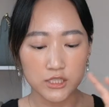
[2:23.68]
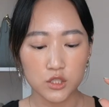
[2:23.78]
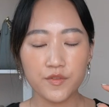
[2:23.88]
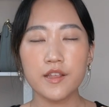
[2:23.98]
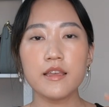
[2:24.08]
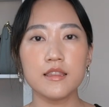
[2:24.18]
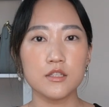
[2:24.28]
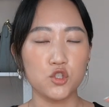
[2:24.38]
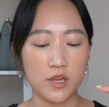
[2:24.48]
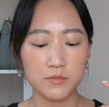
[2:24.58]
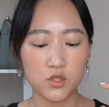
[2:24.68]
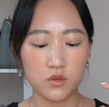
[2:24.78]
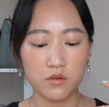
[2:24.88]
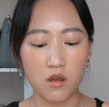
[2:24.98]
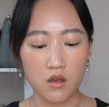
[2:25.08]
just feel like this
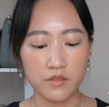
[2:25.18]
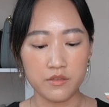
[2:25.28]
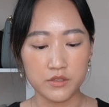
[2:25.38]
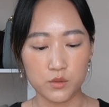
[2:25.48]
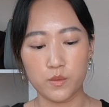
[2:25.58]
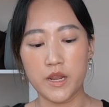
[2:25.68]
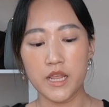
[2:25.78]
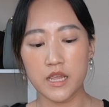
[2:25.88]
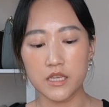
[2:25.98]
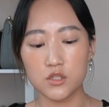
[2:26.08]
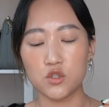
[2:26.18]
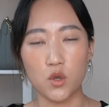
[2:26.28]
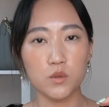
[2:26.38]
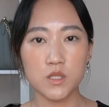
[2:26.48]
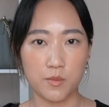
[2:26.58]
gemstone on this ring is
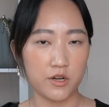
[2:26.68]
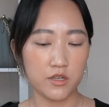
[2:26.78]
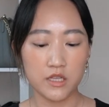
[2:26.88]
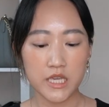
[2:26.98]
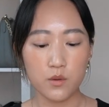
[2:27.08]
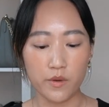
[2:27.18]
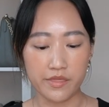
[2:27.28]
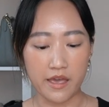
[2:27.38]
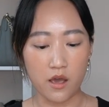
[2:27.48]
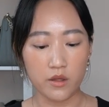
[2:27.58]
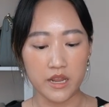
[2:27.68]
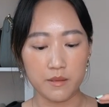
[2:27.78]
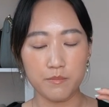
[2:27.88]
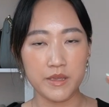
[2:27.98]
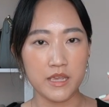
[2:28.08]
so sparkly without
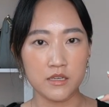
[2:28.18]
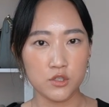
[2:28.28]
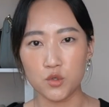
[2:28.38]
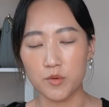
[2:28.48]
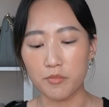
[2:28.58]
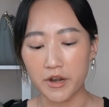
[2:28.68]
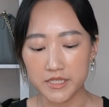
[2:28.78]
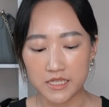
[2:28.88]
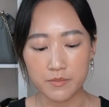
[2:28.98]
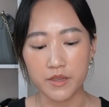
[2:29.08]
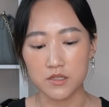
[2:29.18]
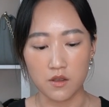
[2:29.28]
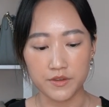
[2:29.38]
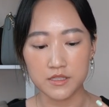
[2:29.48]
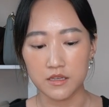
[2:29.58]
it being super pricey because
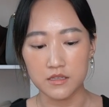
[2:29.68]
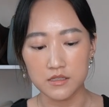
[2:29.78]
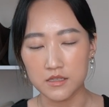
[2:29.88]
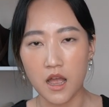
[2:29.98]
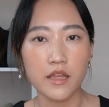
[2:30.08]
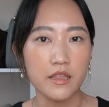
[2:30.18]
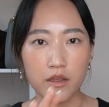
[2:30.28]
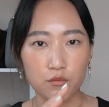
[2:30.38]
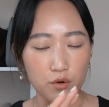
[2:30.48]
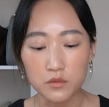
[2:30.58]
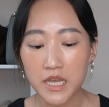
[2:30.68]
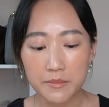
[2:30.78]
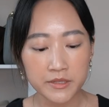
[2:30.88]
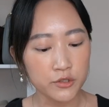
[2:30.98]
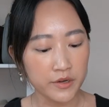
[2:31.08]
obviously it's not like a real
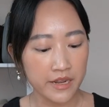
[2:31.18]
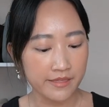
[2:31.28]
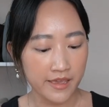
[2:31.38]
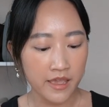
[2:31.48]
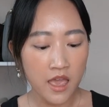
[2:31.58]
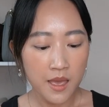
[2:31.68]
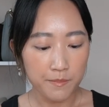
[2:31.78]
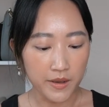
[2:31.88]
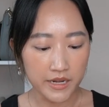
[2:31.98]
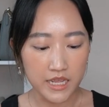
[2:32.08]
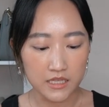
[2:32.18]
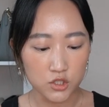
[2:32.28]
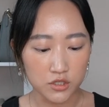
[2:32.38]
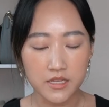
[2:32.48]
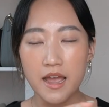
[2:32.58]
diamond or anything, but it
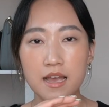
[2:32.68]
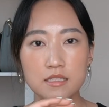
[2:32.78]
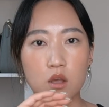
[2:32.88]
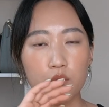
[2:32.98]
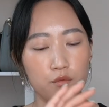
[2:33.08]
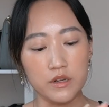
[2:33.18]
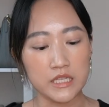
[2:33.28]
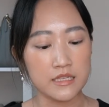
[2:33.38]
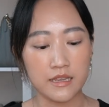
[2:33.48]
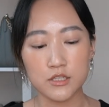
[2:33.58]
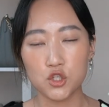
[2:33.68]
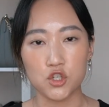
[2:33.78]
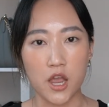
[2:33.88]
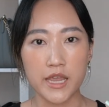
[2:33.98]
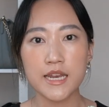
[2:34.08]
just has a really nice
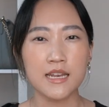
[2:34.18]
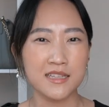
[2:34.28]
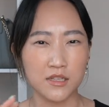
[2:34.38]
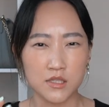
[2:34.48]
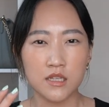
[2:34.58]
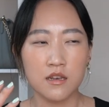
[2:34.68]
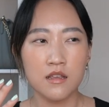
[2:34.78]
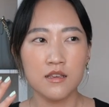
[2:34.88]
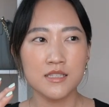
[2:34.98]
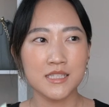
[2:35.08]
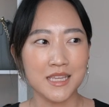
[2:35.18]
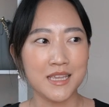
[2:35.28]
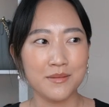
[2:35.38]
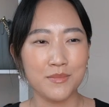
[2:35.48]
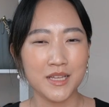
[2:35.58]
shine and it doesn't
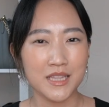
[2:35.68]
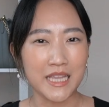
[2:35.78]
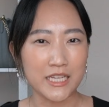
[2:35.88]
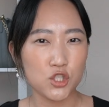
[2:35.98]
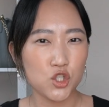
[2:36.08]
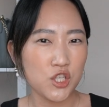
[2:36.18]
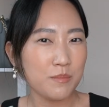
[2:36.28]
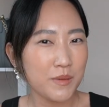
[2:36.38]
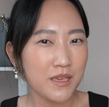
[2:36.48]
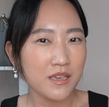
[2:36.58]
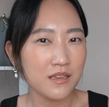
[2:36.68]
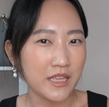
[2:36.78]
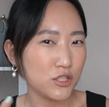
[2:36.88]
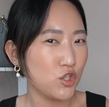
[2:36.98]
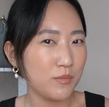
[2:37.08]
seem like cheapy,
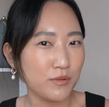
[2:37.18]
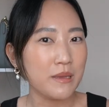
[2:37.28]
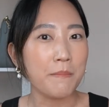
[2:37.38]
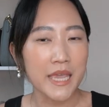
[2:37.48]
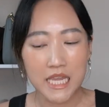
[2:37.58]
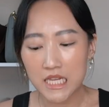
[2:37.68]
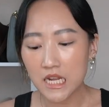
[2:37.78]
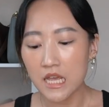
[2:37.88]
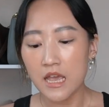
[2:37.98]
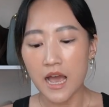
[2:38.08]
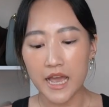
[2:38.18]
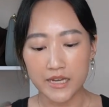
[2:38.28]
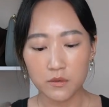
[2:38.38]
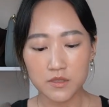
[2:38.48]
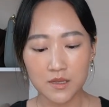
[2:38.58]
like cheaply made. I
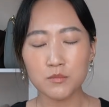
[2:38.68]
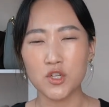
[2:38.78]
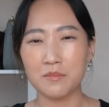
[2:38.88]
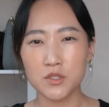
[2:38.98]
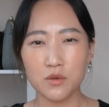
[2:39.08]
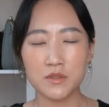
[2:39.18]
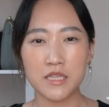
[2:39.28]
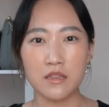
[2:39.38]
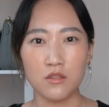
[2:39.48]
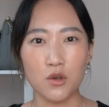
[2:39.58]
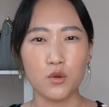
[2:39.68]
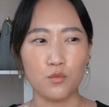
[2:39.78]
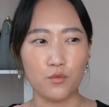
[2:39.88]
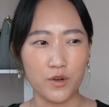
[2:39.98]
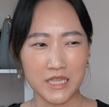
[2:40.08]
know some gemstones can look
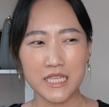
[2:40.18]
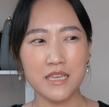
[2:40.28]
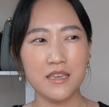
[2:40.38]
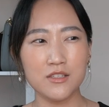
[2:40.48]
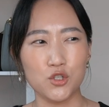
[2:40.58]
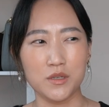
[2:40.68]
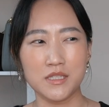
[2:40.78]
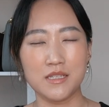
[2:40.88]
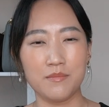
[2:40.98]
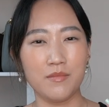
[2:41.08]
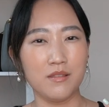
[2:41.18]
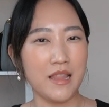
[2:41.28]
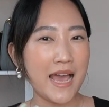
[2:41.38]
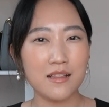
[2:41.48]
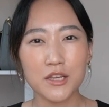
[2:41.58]
really just
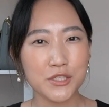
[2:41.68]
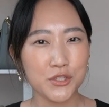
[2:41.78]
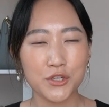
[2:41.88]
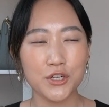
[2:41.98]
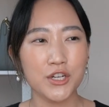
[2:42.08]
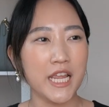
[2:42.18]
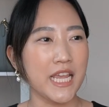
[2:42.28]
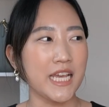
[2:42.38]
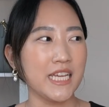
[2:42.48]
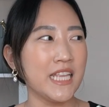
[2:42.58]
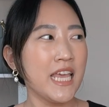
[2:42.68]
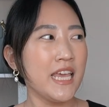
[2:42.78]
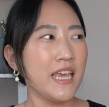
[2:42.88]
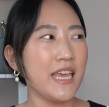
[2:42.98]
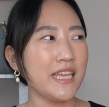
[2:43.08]
lackluster and
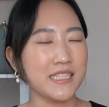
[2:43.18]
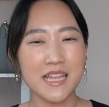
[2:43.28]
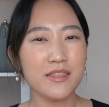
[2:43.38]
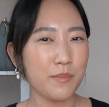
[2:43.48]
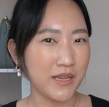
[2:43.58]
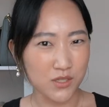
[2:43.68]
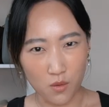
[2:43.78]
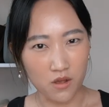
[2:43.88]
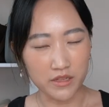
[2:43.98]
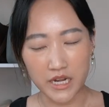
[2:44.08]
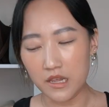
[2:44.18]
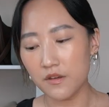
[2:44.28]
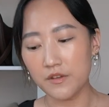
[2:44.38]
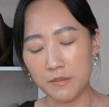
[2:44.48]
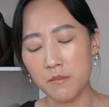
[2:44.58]
it's not the best quality
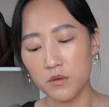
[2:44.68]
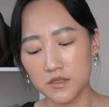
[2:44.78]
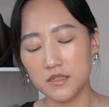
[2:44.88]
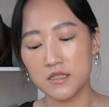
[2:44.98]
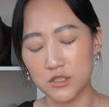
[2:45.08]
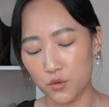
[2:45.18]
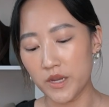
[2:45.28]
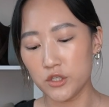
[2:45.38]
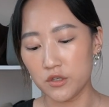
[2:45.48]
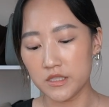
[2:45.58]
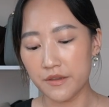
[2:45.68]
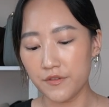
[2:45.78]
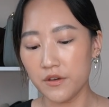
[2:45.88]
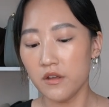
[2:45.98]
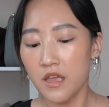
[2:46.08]
in most situations, I
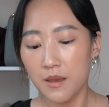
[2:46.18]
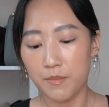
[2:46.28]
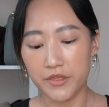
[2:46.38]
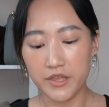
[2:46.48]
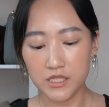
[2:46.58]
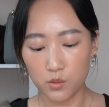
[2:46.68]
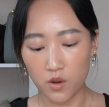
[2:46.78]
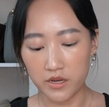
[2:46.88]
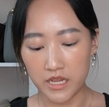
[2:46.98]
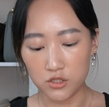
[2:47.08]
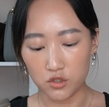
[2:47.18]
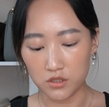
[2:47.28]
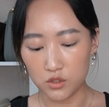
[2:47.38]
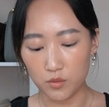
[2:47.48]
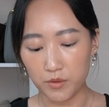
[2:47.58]
feel. But this one is
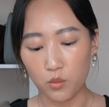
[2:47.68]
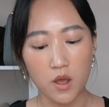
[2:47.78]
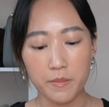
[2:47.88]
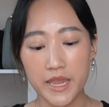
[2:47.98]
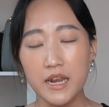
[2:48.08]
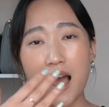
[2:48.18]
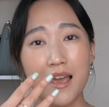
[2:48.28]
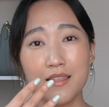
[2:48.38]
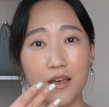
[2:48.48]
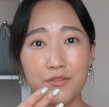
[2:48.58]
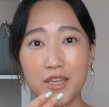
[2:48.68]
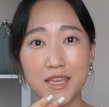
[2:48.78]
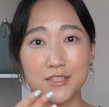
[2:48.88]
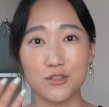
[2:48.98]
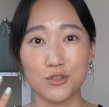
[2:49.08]
just super well made. I love it.
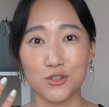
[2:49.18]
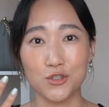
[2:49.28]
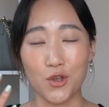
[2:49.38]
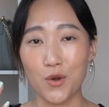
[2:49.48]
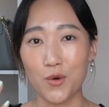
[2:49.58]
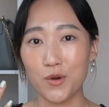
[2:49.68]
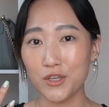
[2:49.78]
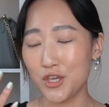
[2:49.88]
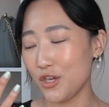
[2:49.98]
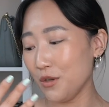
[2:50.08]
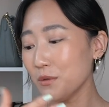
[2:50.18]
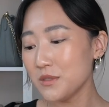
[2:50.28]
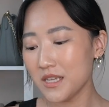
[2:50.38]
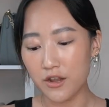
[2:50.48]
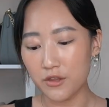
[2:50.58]
It's just so
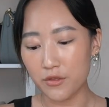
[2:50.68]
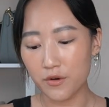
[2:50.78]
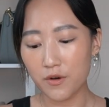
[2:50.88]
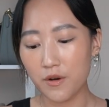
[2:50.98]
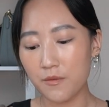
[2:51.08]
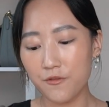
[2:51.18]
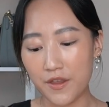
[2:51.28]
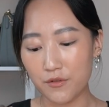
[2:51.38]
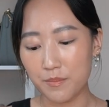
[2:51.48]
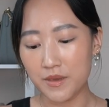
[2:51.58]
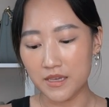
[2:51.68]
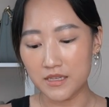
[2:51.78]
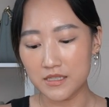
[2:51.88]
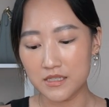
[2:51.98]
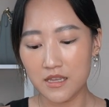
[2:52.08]
cute. Another favorite
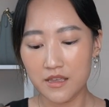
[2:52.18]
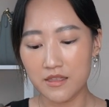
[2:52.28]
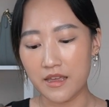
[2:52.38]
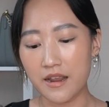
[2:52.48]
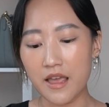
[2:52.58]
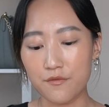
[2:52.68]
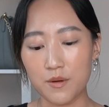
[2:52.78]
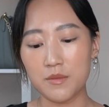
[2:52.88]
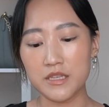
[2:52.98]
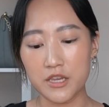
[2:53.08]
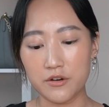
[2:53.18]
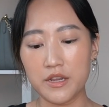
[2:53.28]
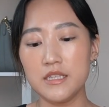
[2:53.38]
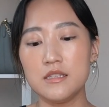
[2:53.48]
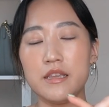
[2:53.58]
piece that I have from Linjer
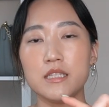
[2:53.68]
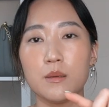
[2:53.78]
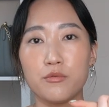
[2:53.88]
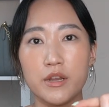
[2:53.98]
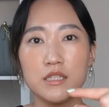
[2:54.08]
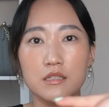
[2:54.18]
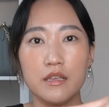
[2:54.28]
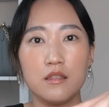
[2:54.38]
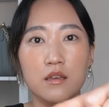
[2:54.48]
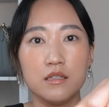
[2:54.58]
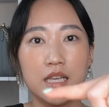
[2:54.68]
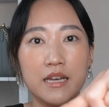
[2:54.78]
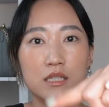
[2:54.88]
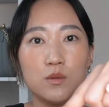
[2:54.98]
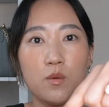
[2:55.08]
is this bracelet, the
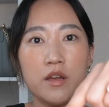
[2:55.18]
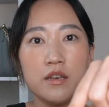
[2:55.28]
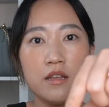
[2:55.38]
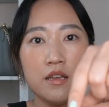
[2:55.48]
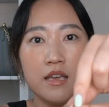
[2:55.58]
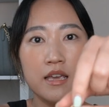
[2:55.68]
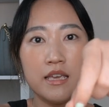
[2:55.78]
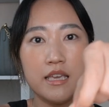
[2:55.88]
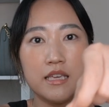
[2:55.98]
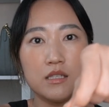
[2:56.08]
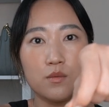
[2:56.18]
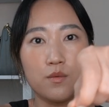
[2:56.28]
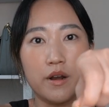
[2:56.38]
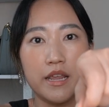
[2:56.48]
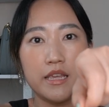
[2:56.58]
tennis one. It's
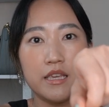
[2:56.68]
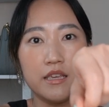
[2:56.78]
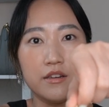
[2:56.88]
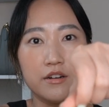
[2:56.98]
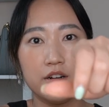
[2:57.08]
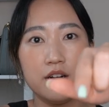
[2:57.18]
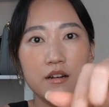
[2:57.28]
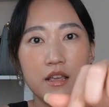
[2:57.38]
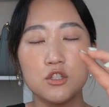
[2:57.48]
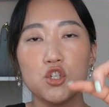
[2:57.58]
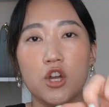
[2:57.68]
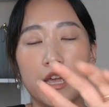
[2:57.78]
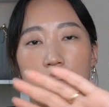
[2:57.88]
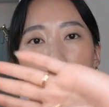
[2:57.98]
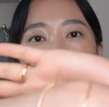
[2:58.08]
right here. The
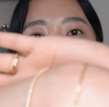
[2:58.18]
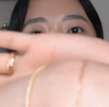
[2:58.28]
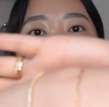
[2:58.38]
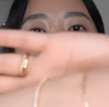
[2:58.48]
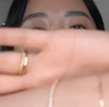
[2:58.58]
shine on this is